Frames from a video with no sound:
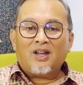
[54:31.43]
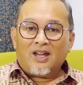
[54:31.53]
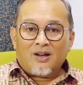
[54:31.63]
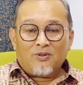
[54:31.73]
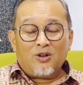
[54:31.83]

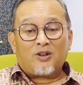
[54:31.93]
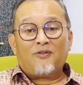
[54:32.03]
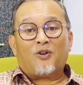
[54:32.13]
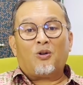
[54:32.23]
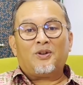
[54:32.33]
we're
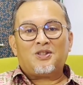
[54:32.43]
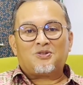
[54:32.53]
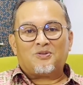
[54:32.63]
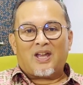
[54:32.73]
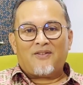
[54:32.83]
looking forward
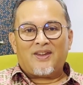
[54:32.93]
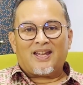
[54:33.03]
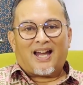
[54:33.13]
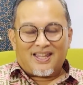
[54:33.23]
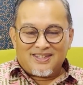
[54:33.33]
to
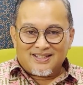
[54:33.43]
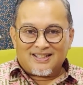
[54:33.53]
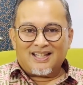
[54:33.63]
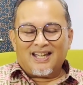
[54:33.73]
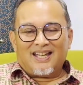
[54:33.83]
having
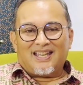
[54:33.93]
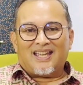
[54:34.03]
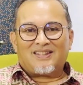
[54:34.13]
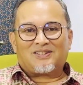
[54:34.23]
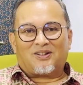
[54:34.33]
other
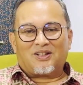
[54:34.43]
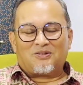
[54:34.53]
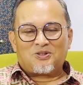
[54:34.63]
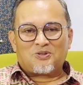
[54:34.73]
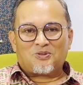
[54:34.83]
guests on
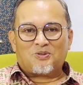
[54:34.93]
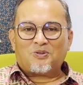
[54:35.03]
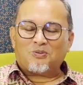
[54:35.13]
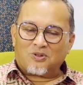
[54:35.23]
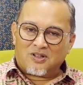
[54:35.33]
our show
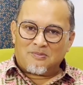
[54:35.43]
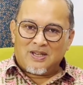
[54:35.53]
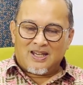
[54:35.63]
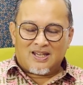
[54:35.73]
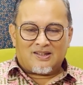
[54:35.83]
who are going to
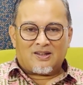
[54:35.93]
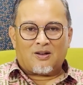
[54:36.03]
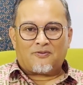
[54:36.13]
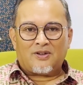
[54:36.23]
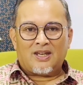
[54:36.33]
be
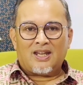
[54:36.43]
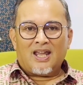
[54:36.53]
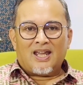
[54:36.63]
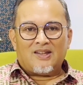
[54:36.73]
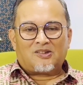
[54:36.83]
hopefully
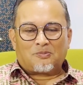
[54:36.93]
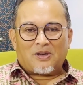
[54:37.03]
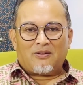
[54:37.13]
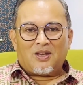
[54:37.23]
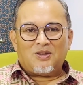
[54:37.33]

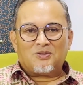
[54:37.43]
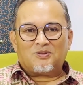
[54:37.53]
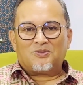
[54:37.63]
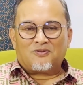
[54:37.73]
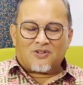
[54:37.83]
inspiring
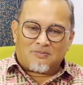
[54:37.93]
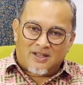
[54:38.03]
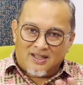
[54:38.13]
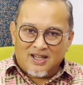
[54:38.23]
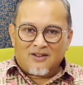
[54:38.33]
you from
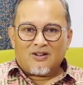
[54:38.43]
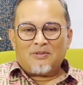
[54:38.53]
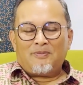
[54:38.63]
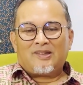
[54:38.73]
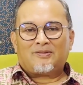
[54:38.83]
a
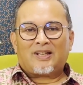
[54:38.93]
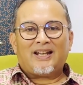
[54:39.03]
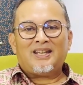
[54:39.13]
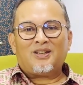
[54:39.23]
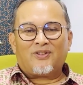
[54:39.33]
maybe
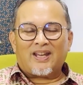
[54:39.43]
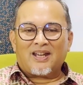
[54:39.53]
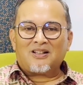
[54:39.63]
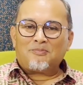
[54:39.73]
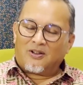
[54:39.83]
slightly different
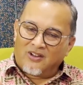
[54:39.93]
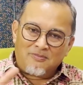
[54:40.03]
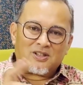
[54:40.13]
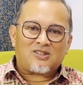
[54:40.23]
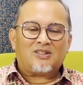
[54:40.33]
angle, but
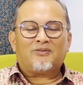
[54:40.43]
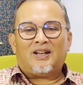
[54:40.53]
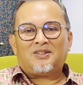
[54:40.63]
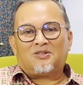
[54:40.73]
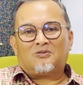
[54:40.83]
very much still
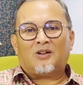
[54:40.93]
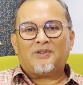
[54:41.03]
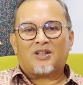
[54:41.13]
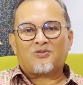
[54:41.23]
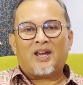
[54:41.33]
related to what
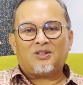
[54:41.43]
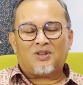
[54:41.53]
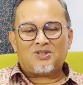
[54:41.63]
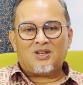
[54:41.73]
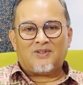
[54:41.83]
we are trying to
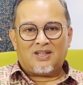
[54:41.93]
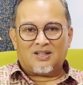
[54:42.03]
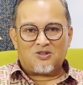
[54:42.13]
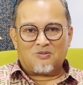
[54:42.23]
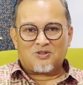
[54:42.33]
achieve
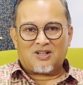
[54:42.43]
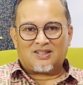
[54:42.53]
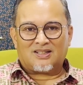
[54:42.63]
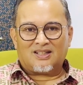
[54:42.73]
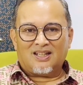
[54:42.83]
here in Cuba
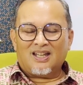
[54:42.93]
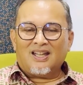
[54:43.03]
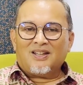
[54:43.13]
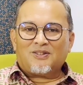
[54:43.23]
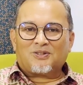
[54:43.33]
Cerita.
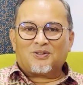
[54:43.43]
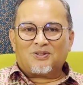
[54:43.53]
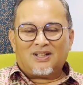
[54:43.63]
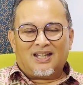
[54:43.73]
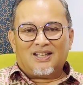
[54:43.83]

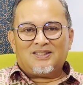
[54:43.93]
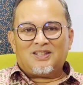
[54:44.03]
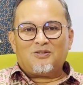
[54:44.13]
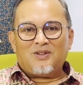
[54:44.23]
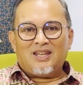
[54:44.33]
So
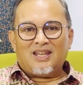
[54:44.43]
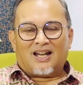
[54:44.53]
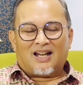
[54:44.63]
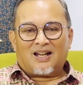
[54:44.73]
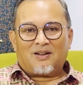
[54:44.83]
till we
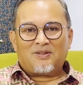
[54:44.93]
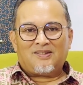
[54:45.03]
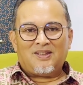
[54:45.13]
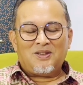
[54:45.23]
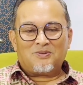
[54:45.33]

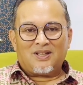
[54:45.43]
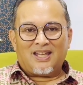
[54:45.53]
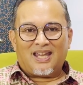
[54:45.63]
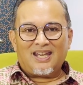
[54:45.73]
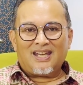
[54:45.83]
see you
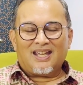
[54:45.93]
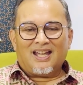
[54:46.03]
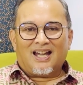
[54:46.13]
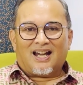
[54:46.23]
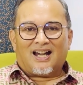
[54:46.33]
again,
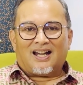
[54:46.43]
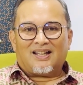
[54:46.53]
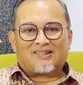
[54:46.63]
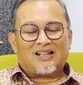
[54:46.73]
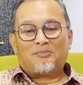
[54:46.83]

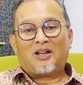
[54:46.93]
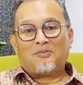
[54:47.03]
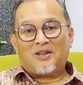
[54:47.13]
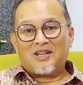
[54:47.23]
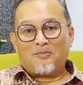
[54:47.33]
selamat
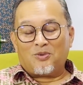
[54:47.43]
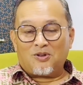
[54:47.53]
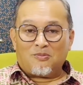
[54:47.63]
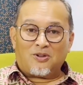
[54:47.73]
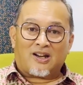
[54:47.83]

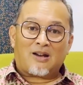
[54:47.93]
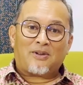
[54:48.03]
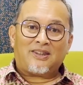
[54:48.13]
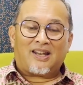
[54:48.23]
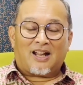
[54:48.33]
menyambut bulan
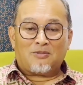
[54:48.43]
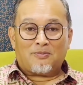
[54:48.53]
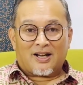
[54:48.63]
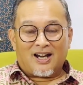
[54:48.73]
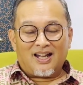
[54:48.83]
Ramadan
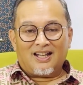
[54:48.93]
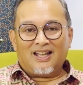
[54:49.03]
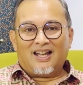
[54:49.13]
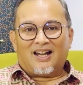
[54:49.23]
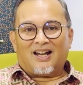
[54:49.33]
Al-Mubarak.
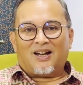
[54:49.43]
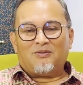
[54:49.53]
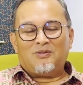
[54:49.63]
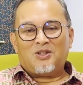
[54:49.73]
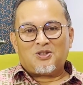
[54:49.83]

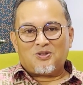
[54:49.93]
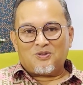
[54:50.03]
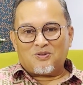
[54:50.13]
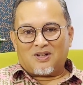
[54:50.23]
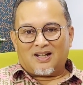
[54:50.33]
We wish
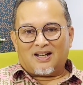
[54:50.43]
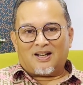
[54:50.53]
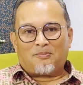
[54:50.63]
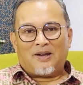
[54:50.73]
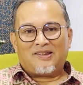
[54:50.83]
you
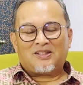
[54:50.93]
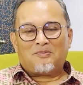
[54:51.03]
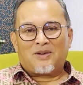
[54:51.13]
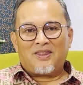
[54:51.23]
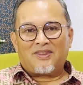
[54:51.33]
a pleasant
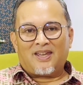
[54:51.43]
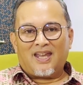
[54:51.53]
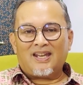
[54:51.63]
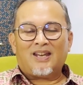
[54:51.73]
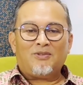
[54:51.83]
month
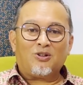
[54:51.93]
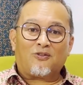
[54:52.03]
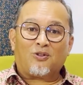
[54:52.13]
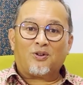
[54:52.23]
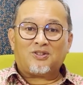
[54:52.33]
ahead, and we look
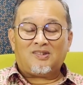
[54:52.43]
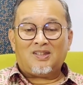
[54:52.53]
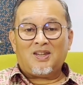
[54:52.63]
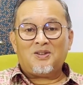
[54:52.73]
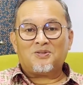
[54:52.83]
forward to
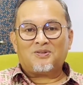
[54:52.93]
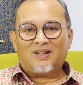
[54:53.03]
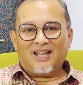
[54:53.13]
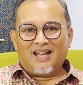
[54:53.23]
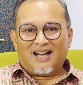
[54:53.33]
seeing you
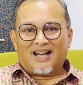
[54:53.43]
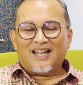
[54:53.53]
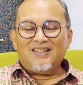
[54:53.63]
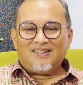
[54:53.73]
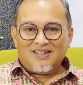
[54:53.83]

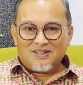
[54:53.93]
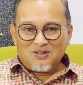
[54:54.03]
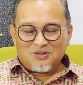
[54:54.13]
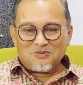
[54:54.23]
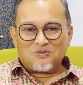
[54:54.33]
in
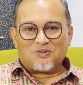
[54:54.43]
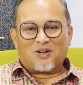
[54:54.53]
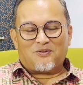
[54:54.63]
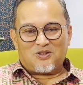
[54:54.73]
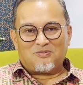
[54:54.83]
season 2
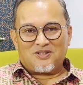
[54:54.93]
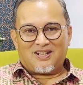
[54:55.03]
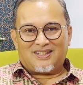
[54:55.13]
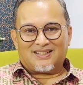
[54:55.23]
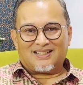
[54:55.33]
of Cuba
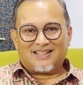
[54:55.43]
Cerita.